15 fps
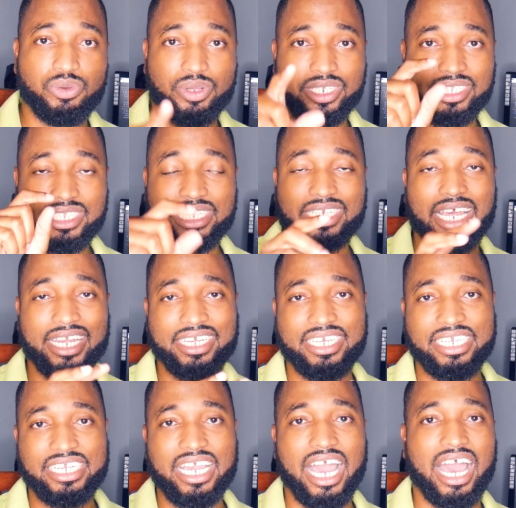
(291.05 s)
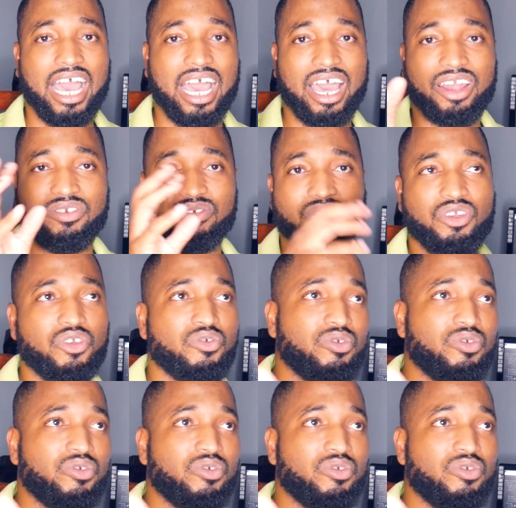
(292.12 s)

you want to take that day and